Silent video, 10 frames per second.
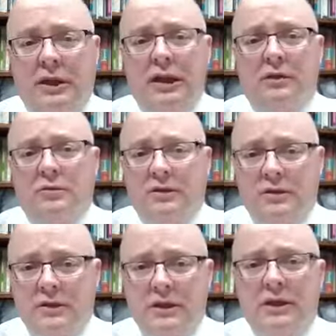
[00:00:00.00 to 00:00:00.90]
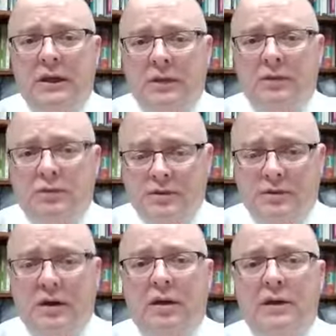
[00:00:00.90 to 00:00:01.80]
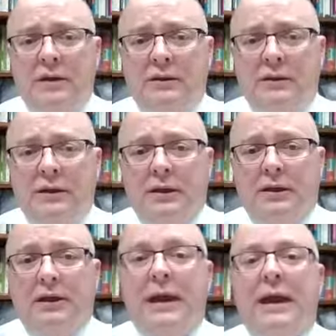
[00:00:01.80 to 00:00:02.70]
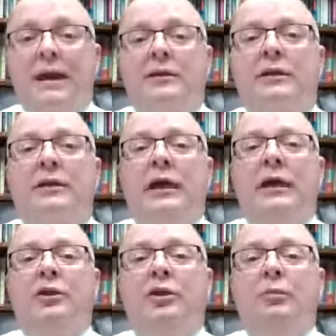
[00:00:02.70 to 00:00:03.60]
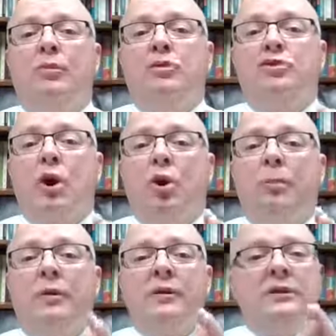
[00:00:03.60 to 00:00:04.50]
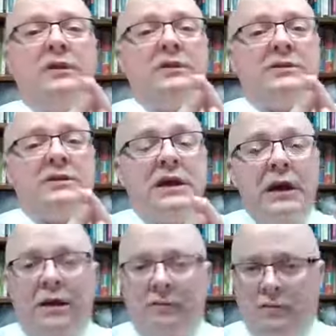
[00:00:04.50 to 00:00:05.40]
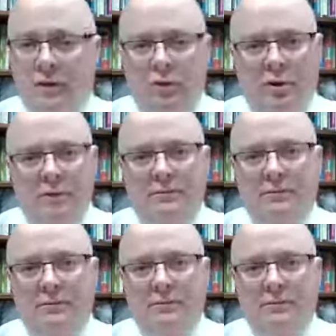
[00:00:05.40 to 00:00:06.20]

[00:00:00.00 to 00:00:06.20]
The kingdom indeed was coming, and the kingdom was open to everyone.